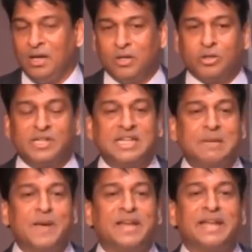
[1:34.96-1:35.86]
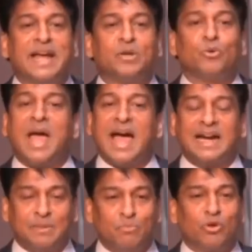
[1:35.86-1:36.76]
So recipient can do
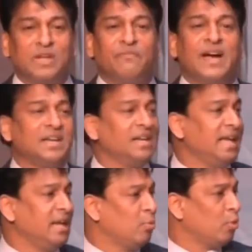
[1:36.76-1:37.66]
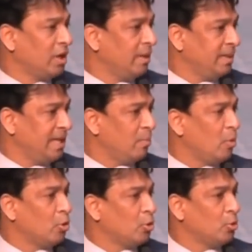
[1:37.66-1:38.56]
add, modify, delete, whatever they
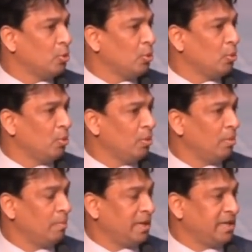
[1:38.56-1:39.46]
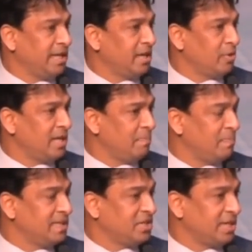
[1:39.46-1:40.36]
want to do pertaining to their
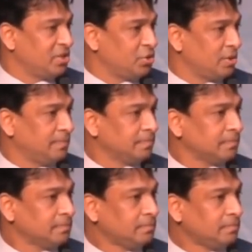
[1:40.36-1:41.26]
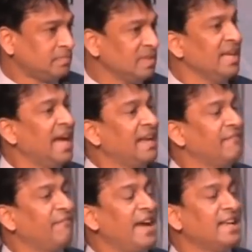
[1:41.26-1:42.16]
purchase. And
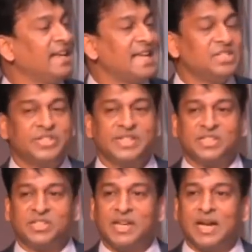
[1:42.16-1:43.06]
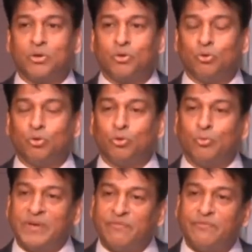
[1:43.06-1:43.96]
finalize GSTR 2 to
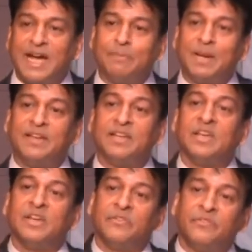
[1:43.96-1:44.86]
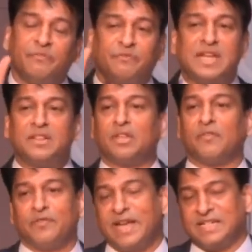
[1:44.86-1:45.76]
be filed by 15th
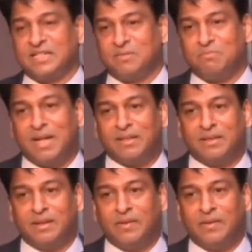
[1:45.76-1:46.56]
of next month.